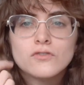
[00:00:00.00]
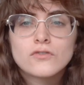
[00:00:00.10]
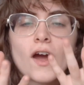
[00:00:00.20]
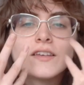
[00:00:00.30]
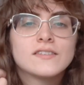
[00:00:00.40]

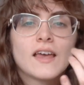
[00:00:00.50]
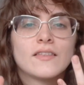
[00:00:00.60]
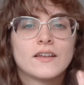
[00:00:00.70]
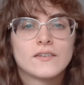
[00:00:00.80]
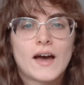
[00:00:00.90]
dry
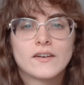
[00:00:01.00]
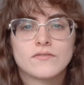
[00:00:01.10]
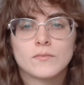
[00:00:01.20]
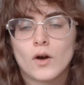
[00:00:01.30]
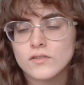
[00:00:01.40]
skin that I've had
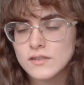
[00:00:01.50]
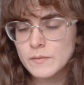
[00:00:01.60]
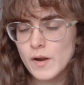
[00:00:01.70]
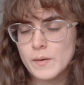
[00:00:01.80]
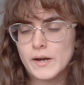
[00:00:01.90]
from
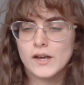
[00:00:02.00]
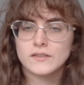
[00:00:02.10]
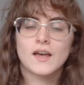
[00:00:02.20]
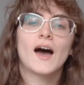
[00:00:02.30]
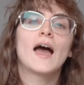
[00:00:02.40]
constantly blowing my
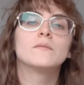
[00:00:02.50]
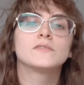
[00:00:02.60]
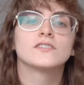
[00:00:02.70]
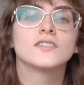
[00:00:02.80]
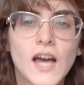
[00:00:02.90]
nose. I am
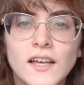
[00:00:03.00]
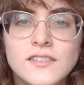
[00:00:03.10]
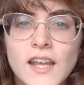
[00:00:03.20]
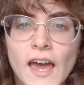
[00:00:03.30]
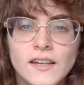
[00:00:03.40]

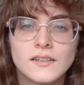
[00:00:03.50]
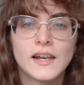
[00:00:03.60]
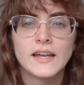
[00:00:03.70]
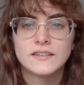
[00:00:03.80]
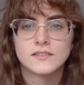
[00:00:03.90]
disgusting,
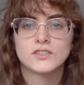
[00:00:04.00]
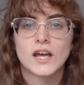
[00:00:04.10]
ladies and